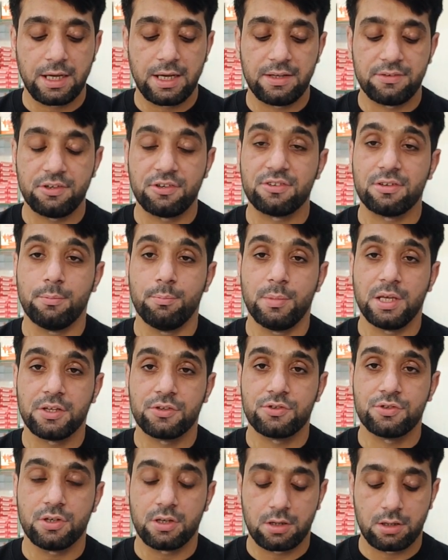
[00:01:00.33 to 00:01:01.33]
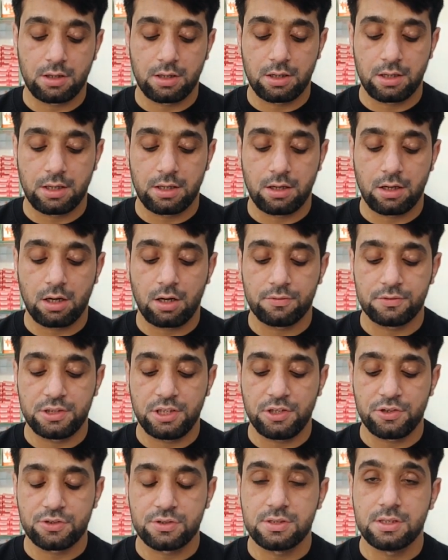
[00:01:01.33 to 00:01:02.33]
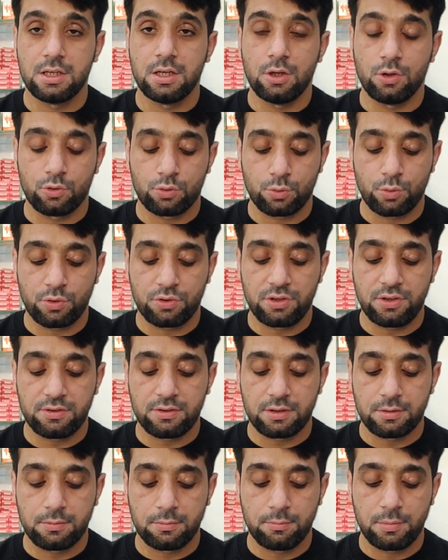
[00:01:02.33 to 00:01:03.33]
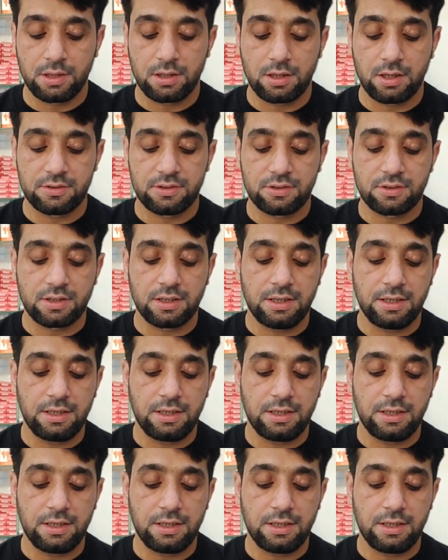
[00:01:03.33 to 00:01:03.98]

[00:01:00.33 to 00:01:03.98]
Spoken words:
as it's a mixture of these sources because it